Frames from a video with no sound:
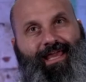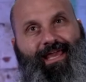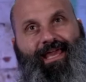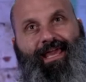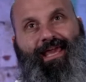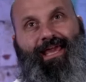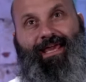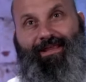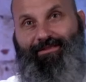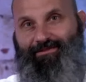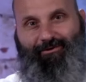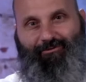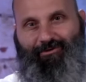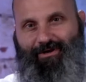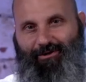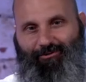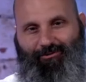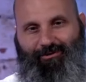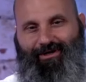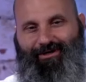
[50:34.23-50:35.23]
the
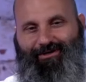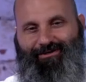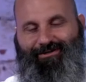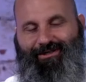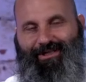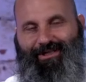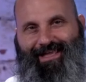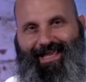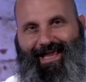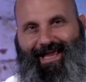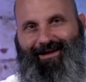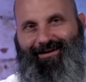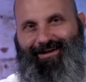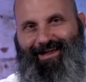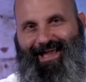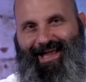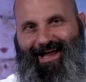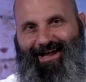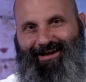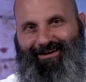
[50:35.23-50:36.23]
real world? Like
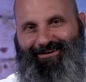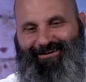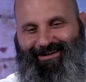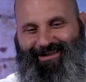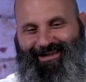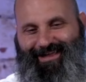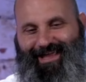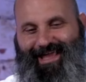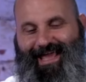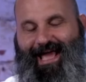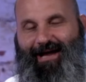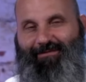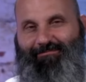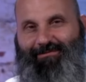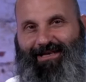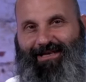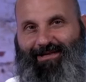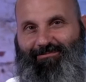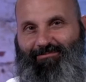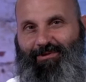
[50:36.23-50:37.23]
how
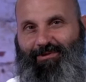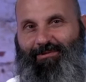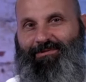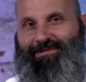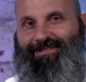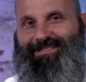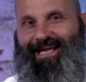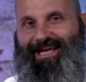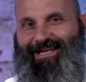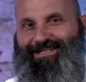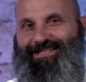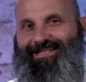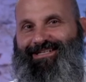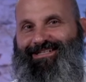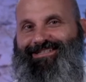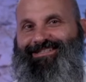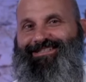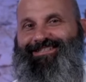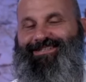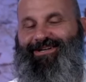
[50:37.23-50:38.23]
many
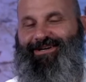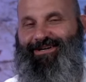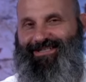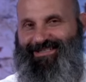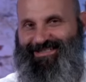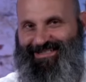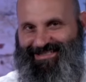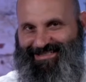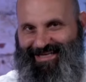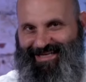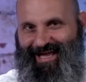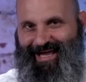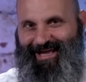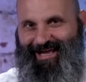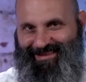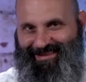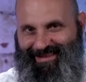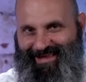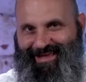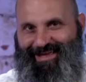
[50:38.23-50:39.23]
implementation scientists
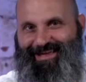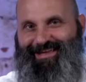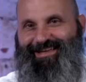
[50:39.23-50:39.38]
are there